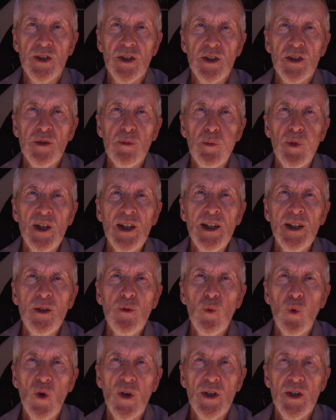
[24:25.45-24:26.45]

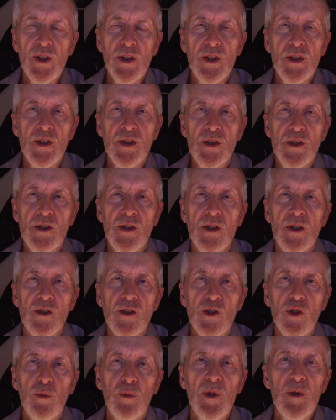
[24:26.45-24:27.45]
Explain what it is
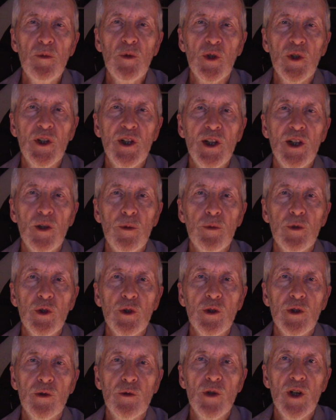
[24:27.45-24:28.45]
so people can help
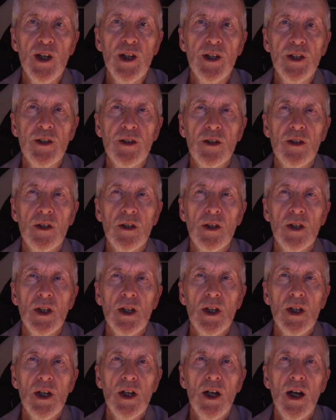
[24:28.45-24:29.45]
do it right.
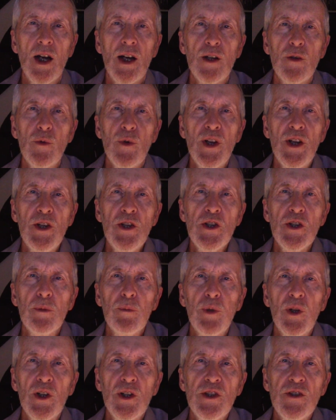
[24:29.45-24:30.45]
I arranged a
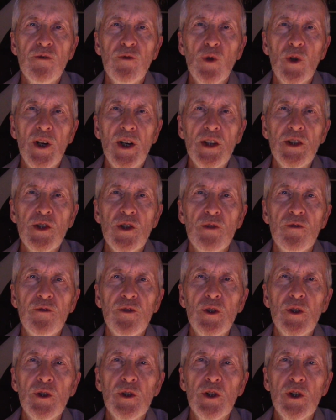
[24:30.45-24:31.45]
place for extra
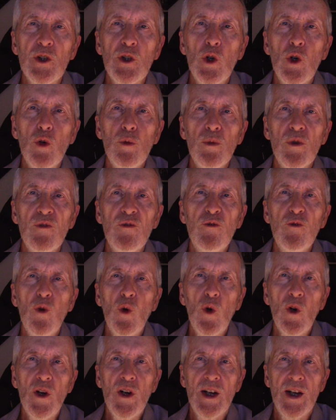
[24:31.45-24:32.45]
fill to go
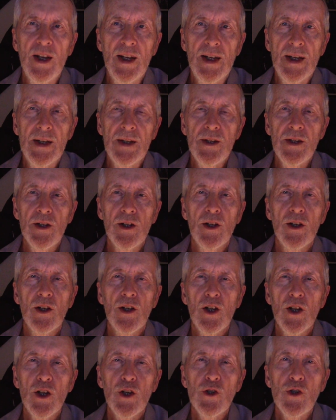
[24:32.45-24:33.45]
beforehand.
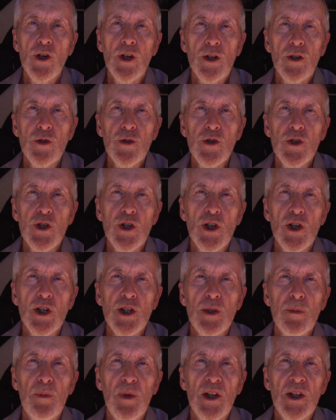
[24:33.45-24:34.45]
Truckers
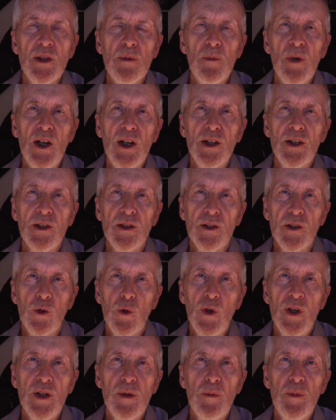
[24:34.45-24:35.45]
charge by the mile and
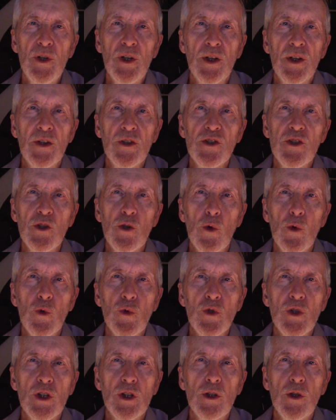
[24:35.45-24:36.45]
quite a bit, so
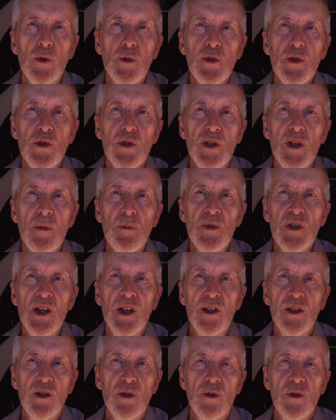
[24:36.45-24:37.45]
the closer dump
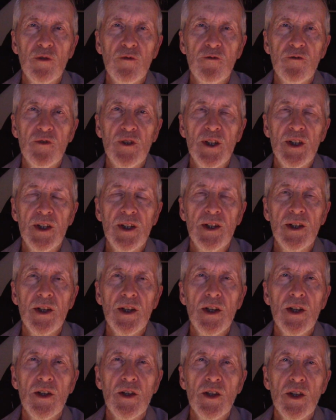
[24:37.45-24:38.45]
site you can find,
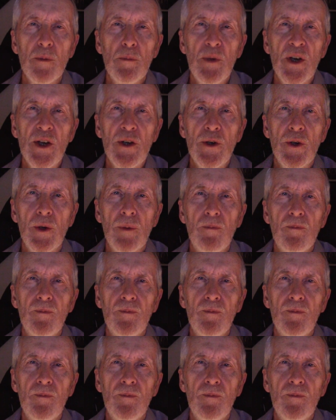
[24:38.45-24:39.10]
the better.